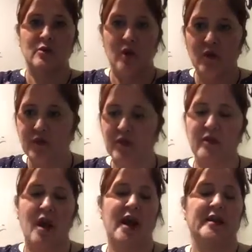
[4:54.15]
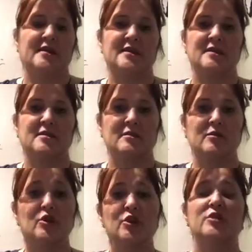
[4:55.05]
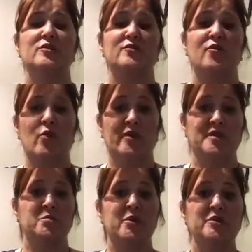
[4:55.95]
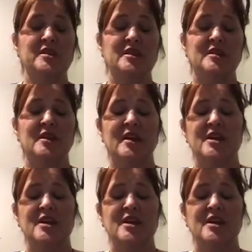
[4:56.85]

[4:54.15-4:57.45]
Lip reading: go for the highest good for this person